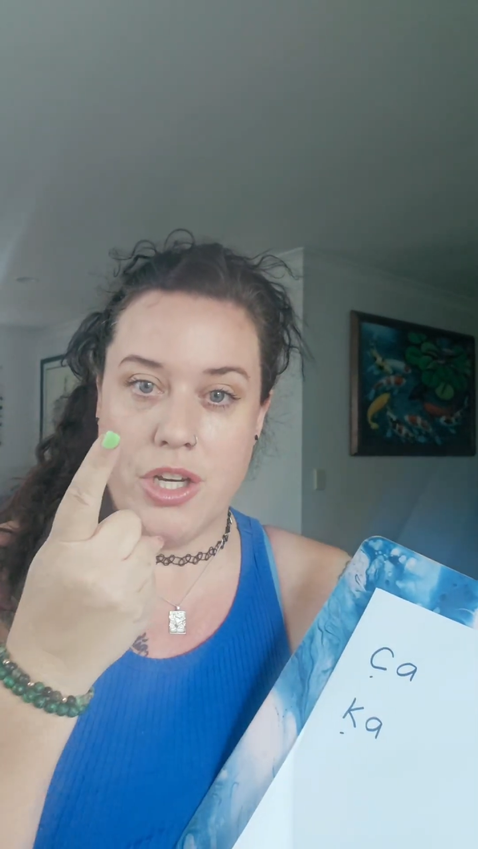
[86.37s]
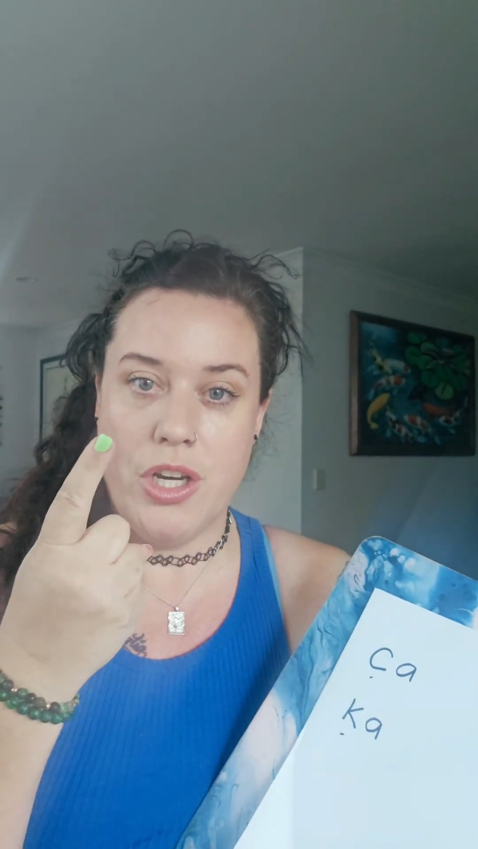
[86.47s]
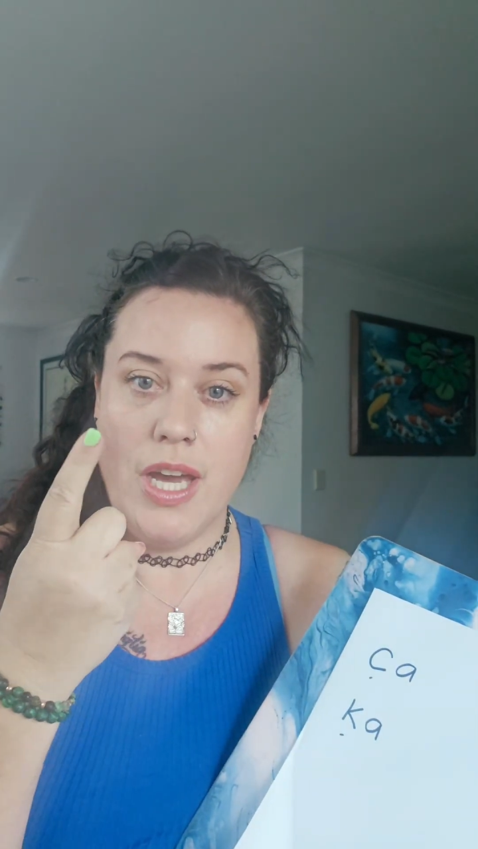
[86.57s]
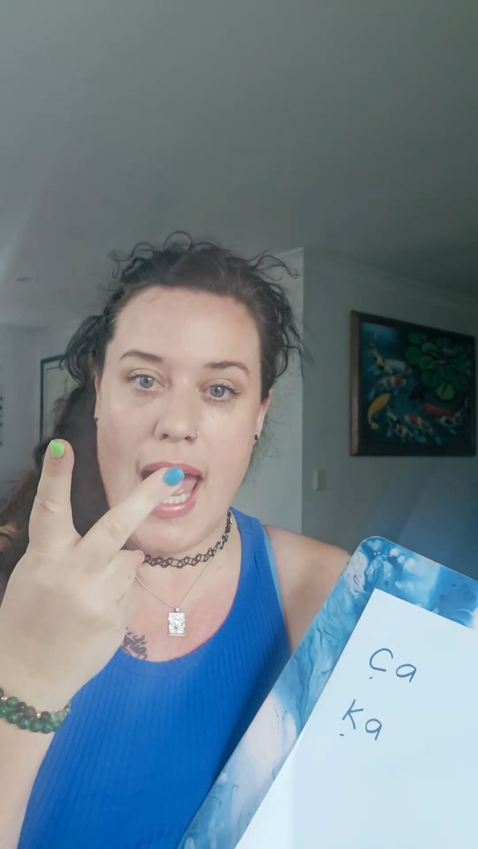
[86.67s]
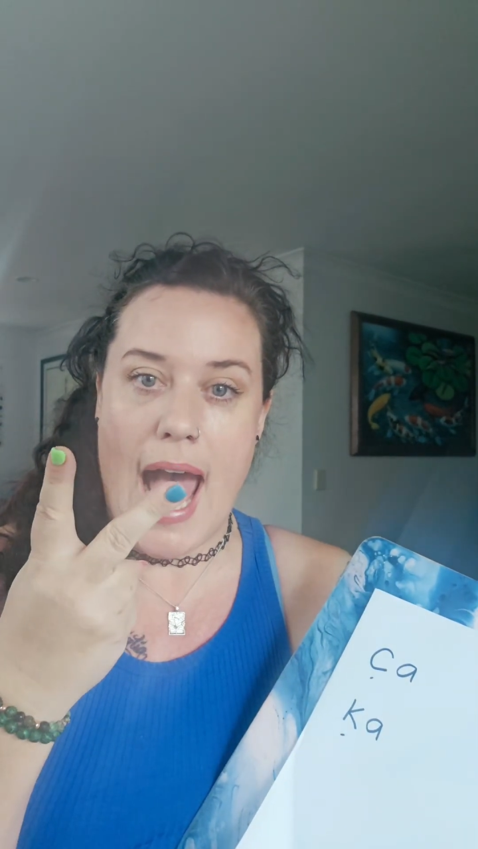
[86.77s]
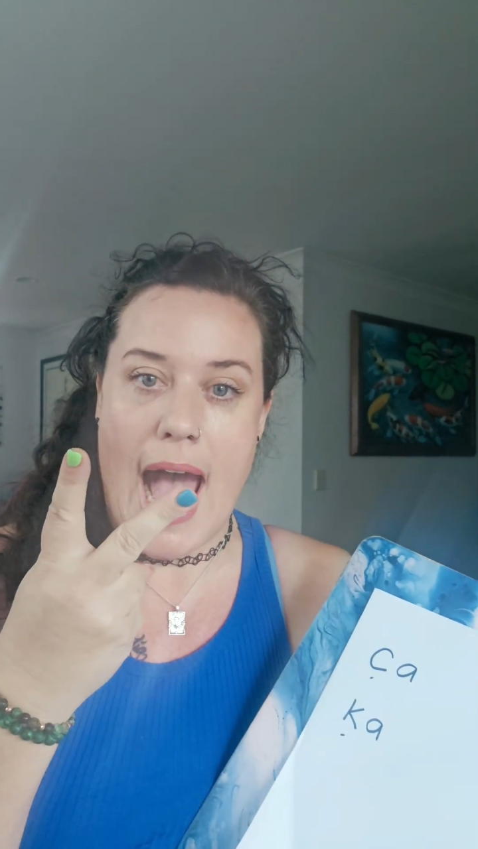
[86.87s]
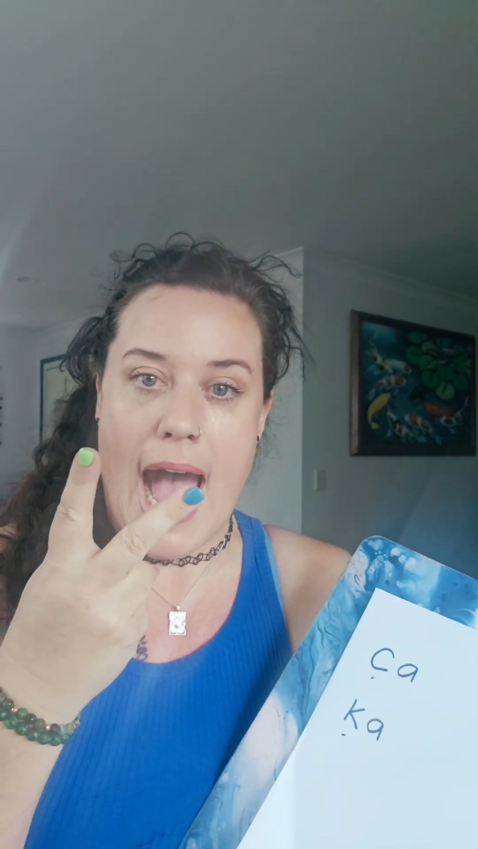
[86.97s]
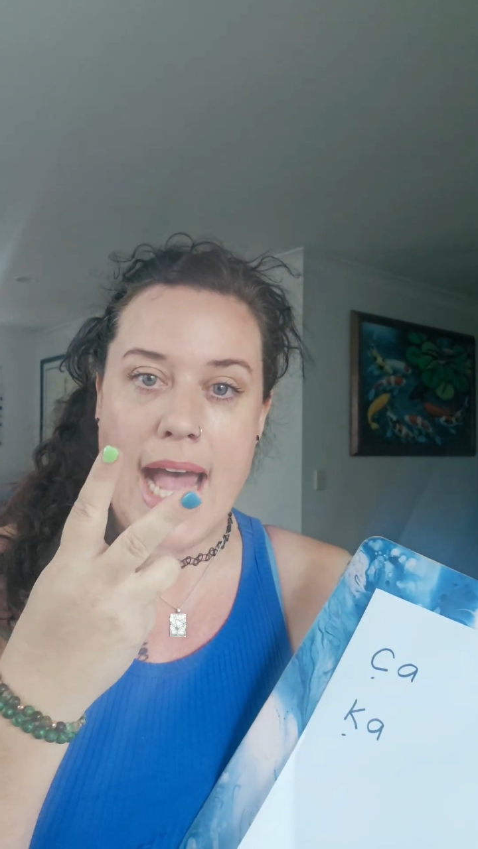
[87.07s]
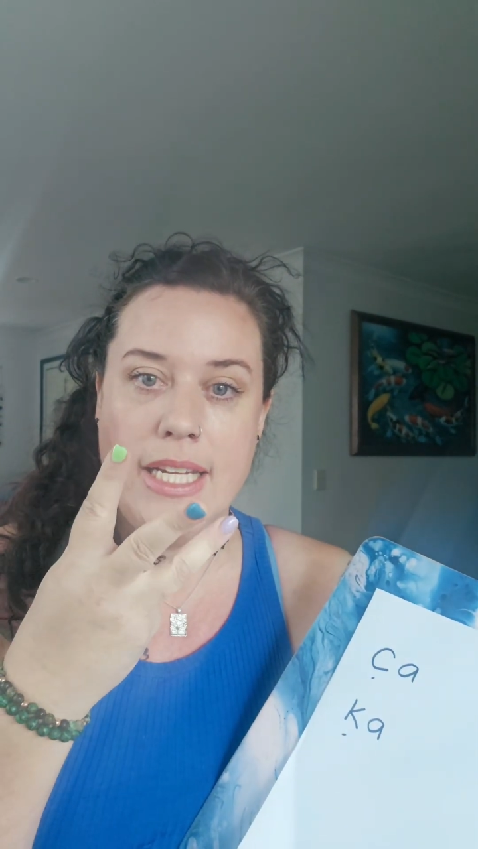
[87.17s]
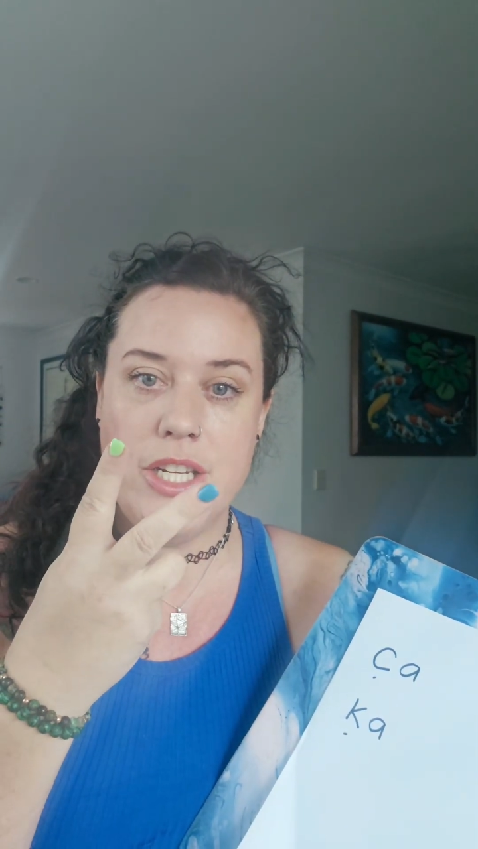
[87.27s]
K,
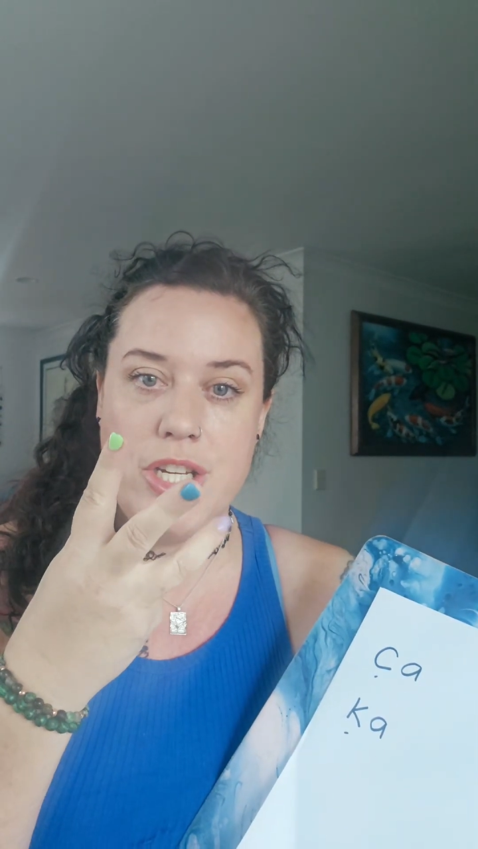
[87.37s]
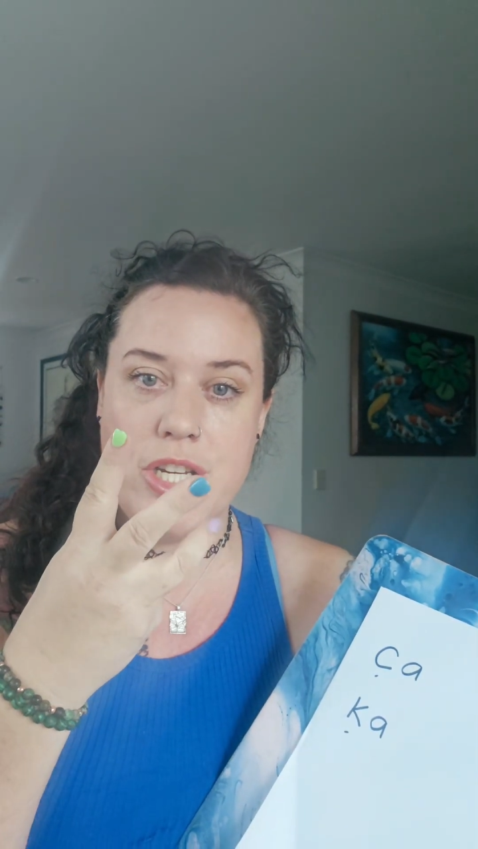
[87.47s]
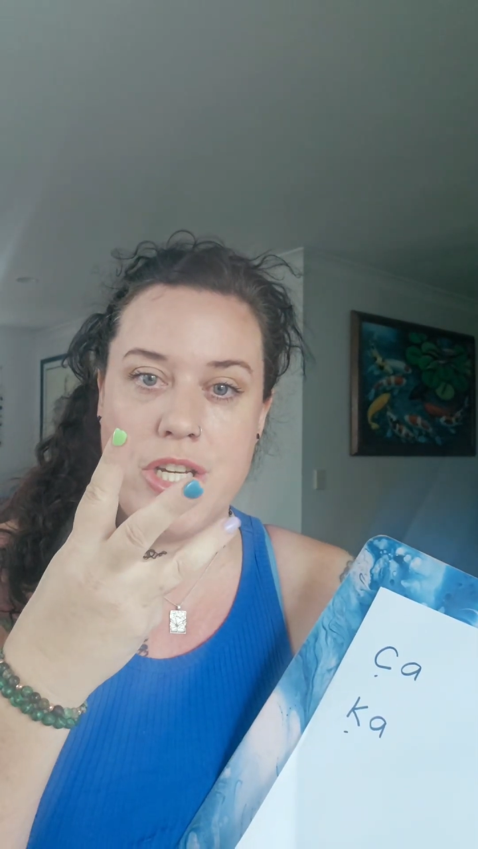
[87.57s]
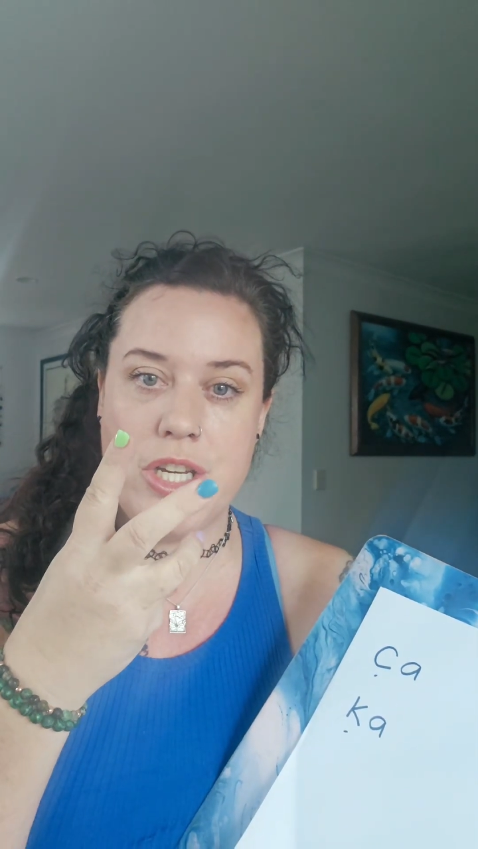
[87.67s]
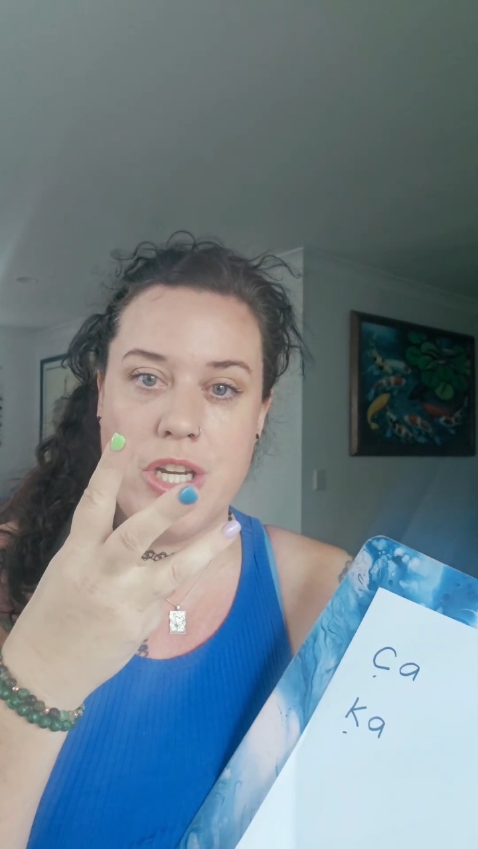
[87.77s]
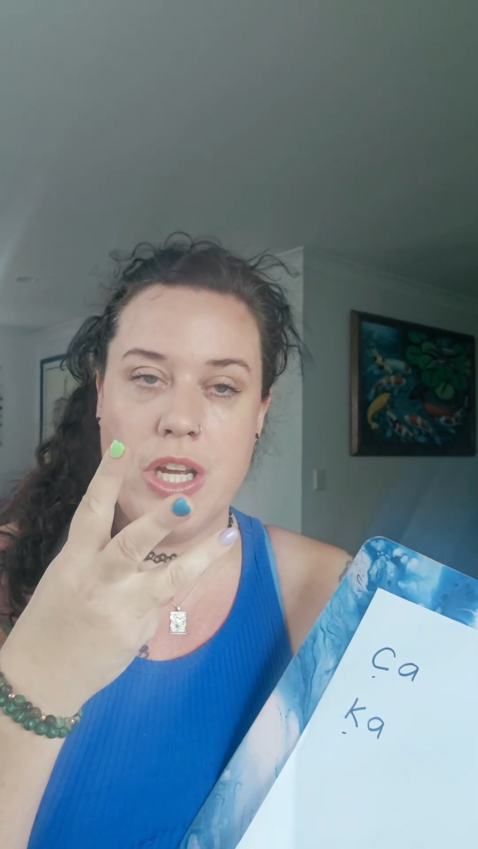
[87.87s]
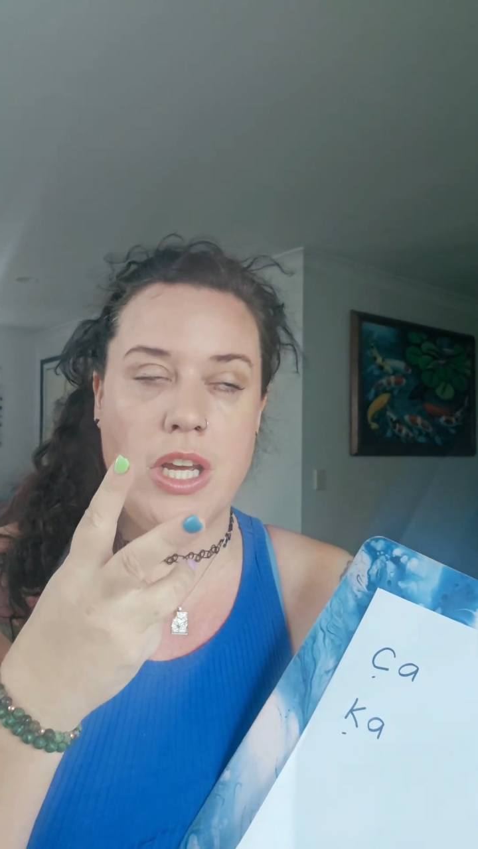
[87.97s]
A, T.